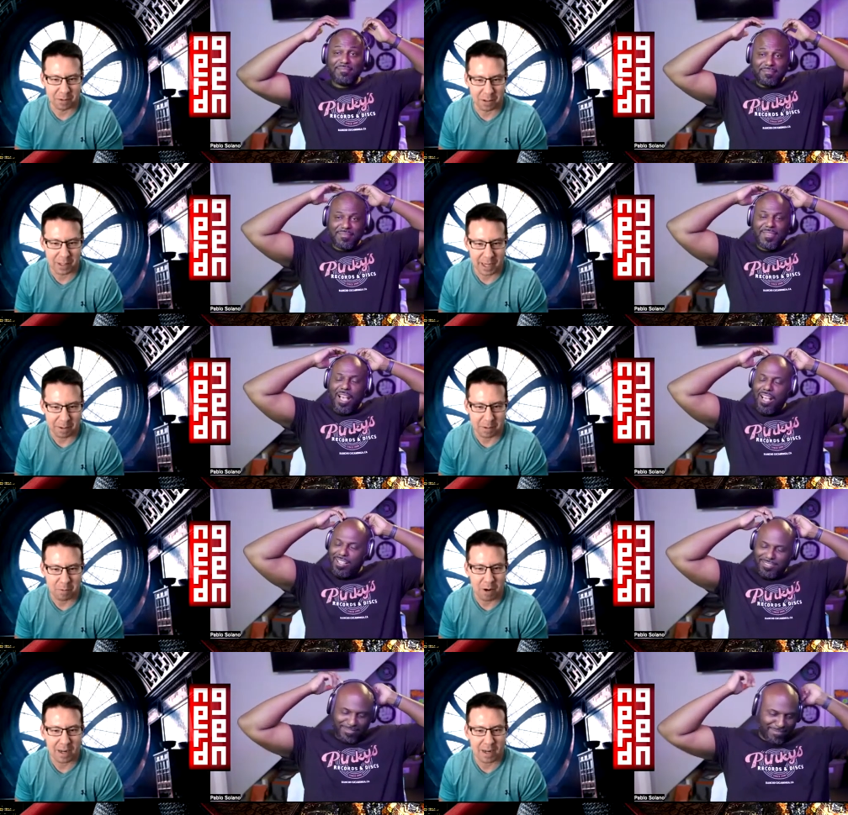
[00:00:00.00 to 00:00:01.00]
Speaker 1: we're like,
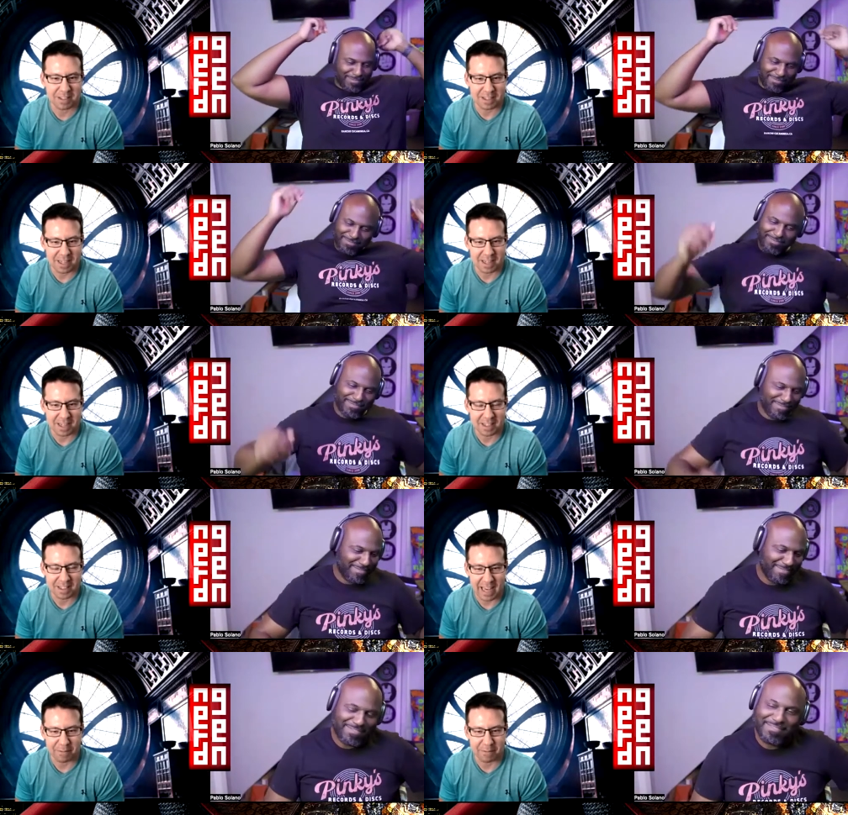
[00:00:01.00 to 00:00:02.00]
we want to see
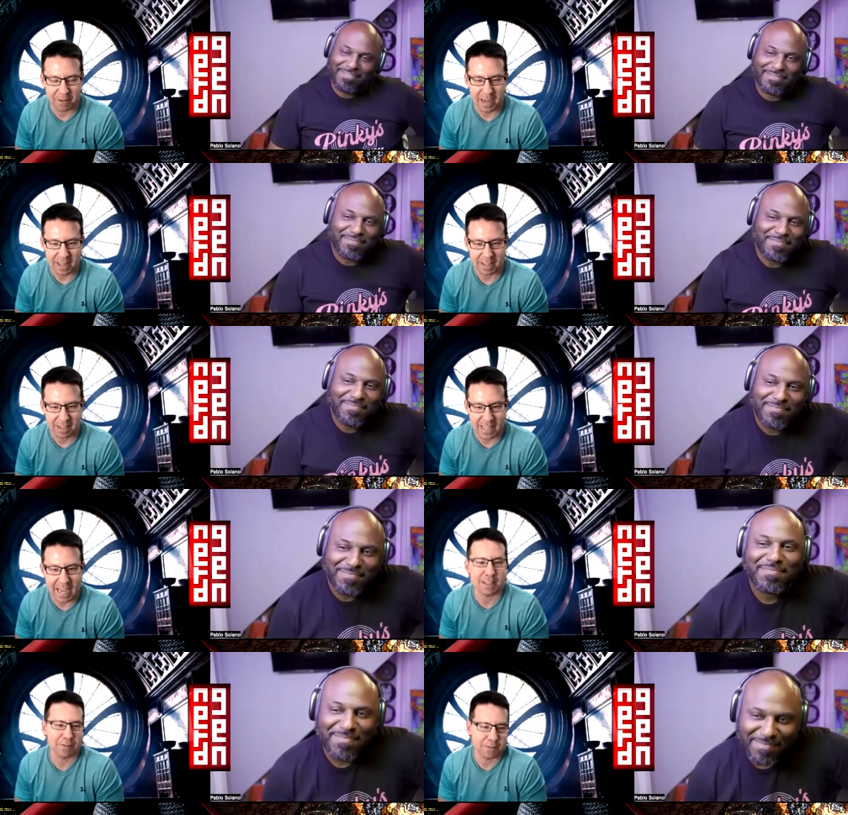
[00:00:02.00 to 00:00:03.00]
that fight.
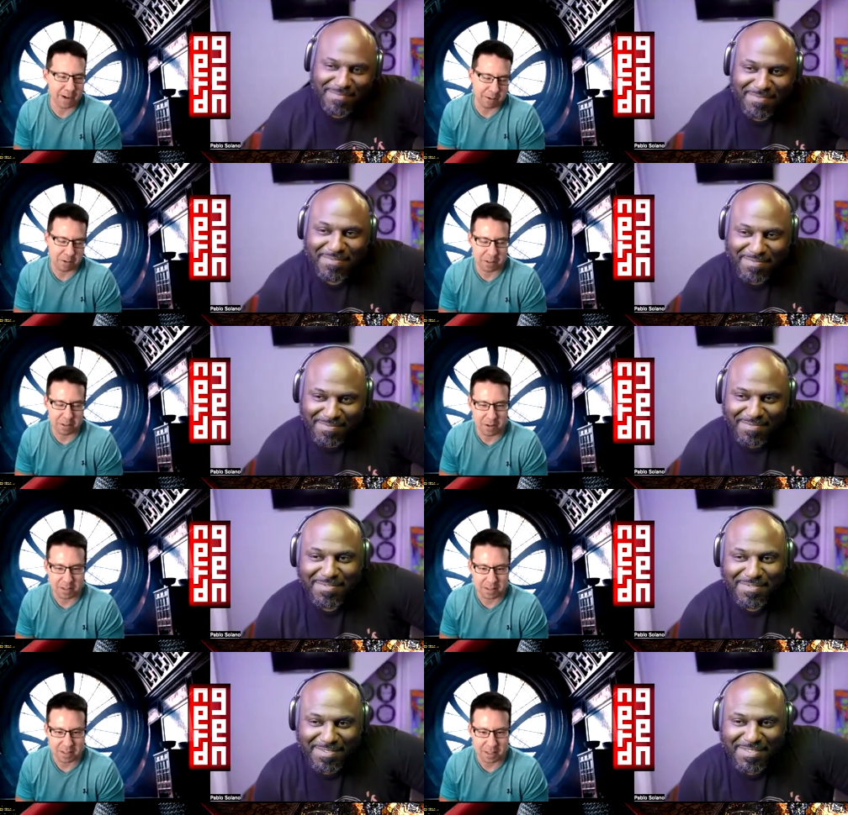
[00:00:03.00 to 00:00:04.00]
That's the fight we really
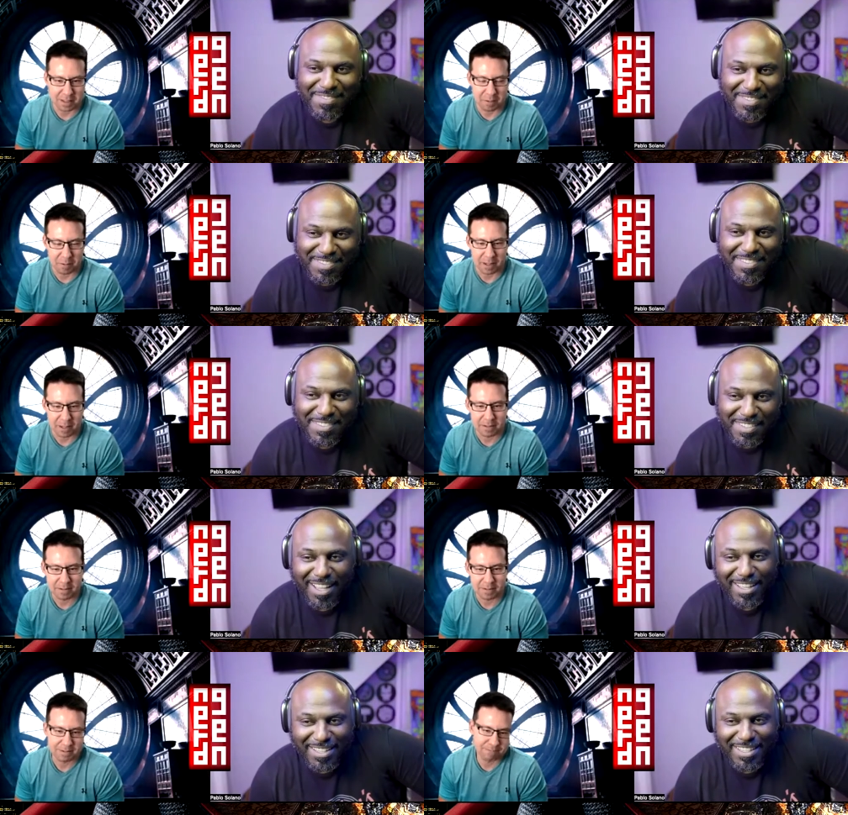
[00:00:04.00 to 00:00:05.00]
want to see done well.
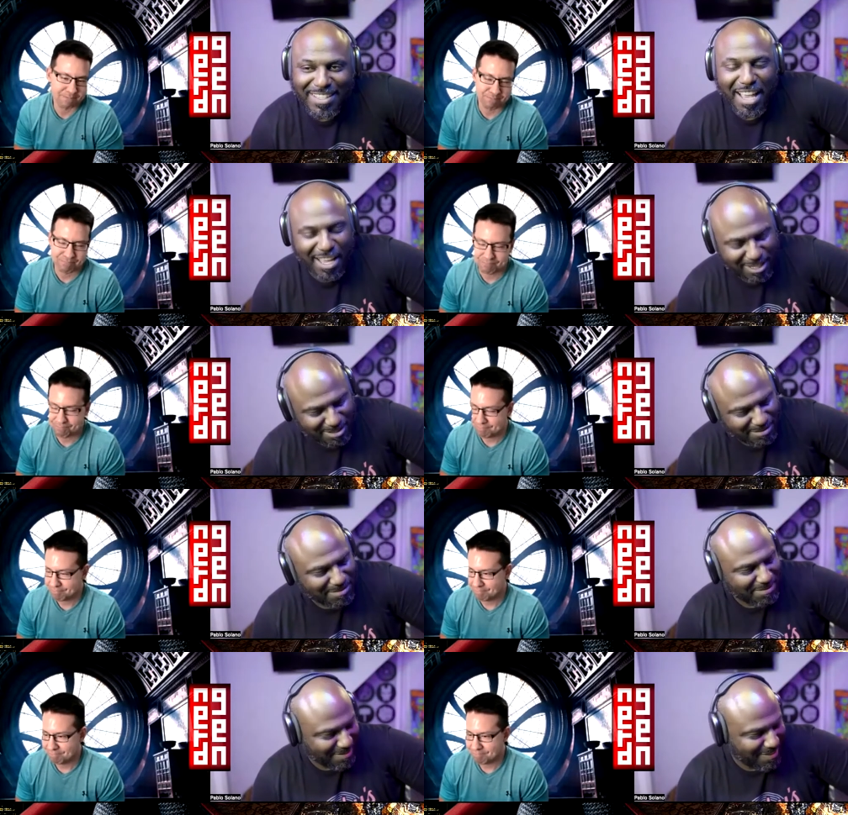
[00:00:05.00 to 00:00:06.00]
Yeah.
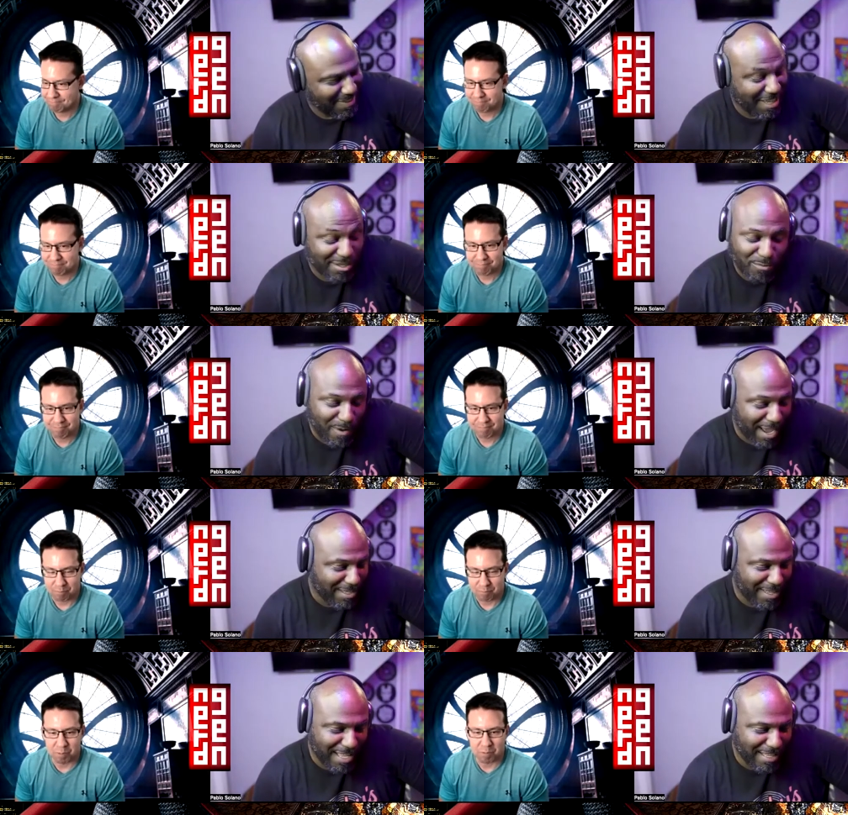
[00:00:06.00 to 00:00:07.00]
Speaker 2: Yeah, you're
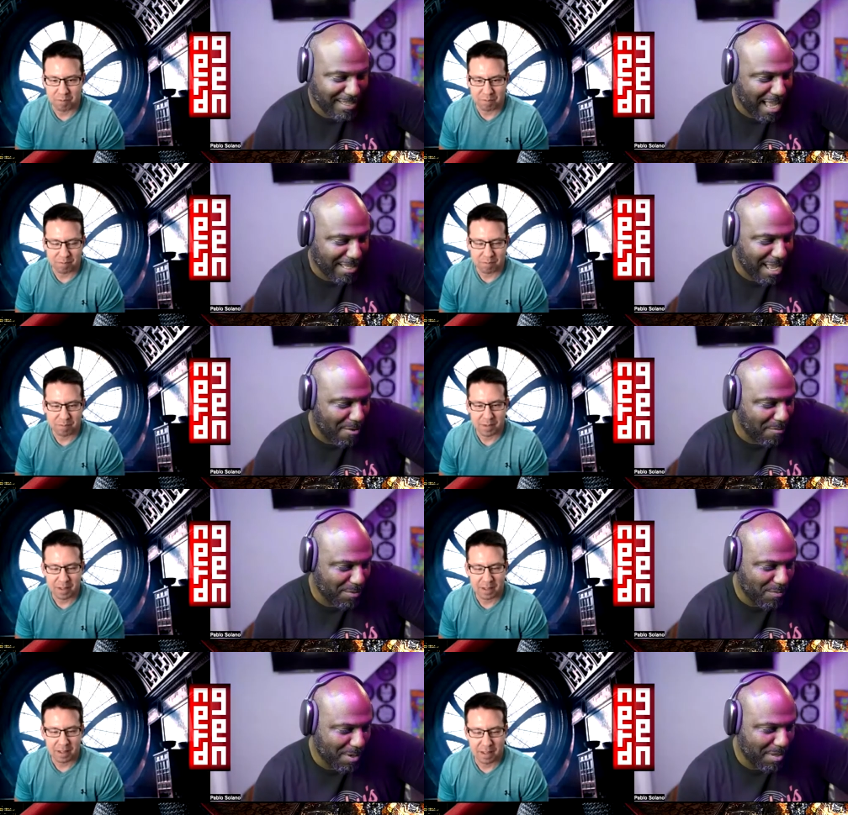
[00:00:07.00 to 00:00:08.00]
right. That that that
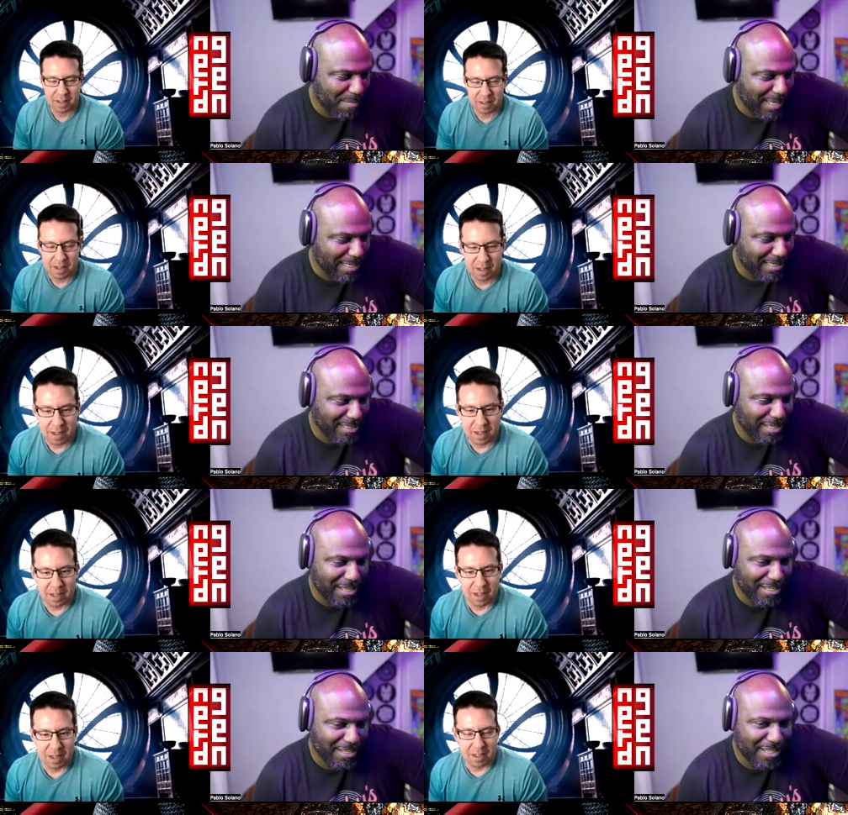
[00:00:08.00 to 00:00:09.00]
was one of the best
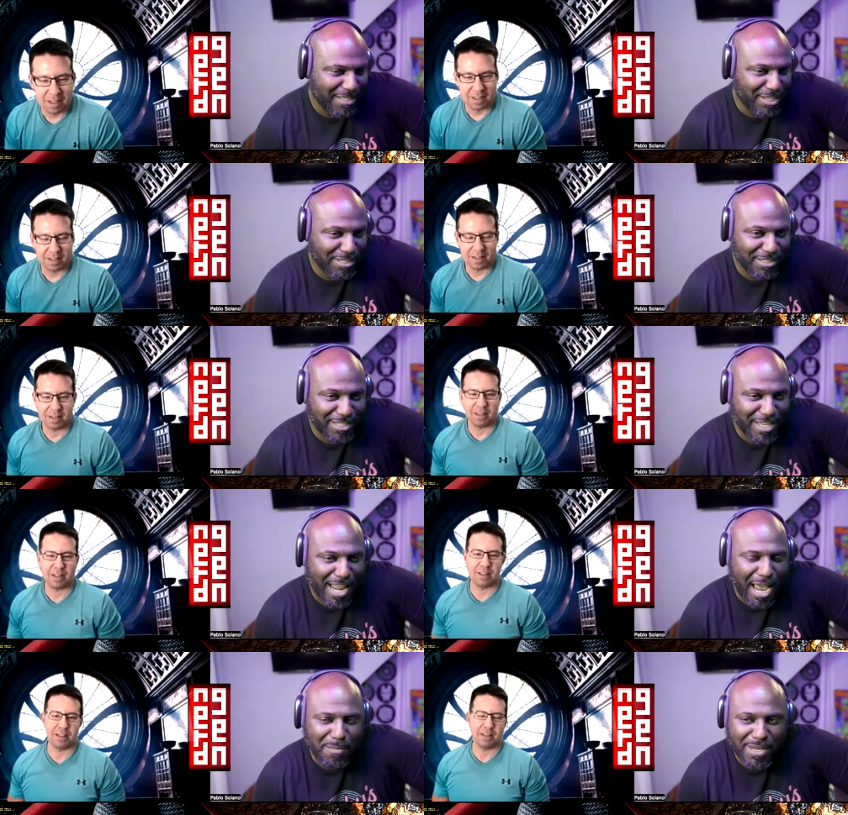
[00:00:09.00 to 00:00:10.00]
uh in Justice League
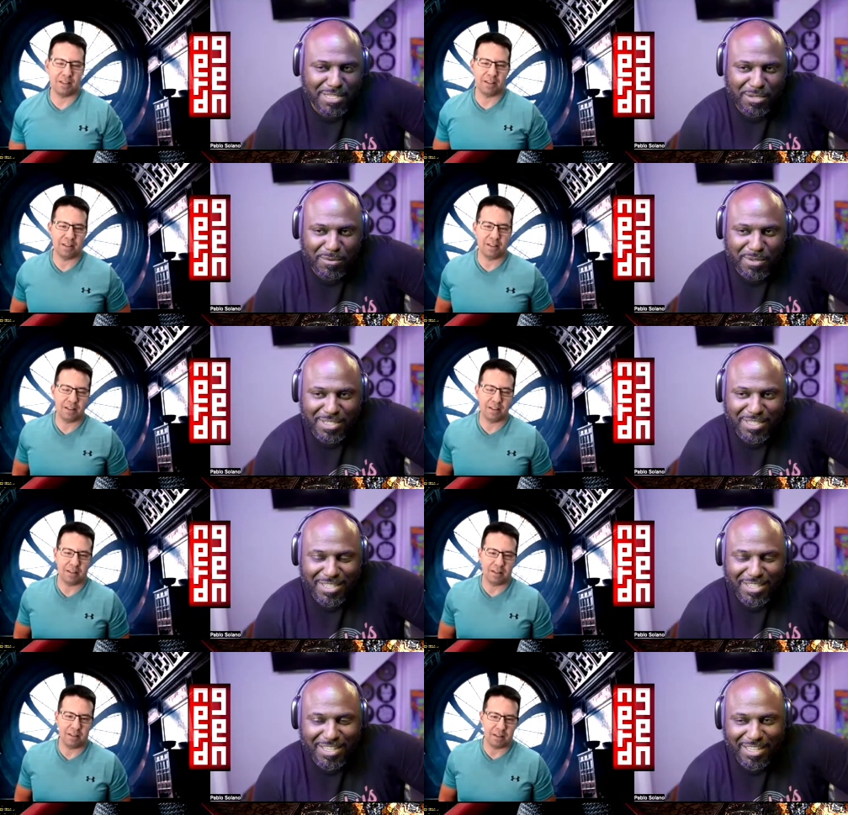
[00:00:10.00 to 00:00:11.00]
animated series,
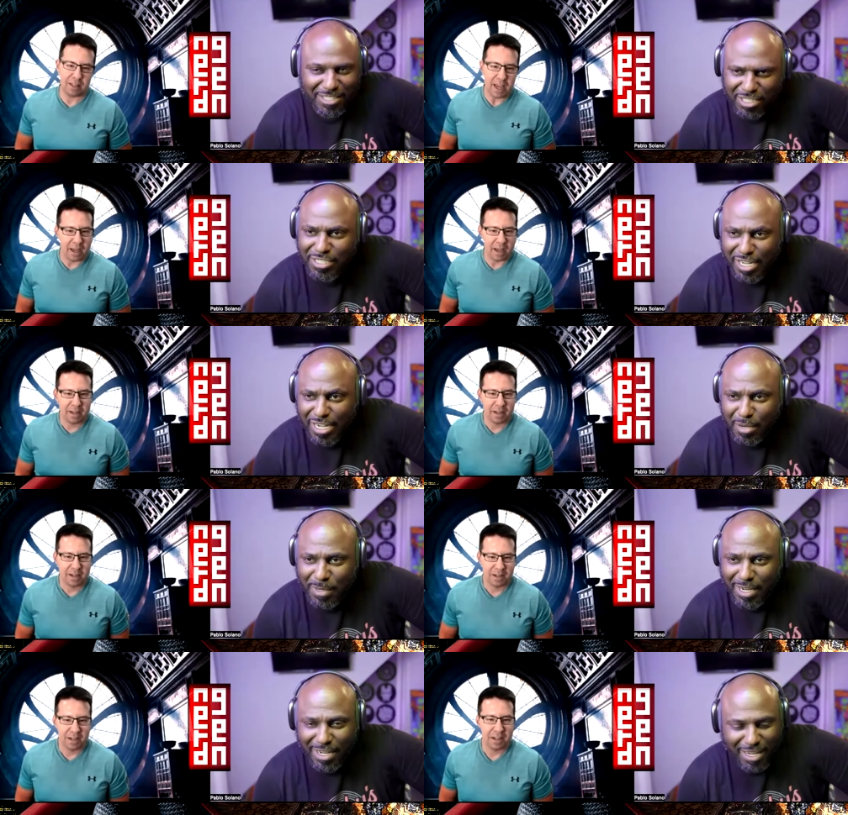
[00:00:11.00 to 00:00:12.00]
uh, Justice yeah. League Unlimited.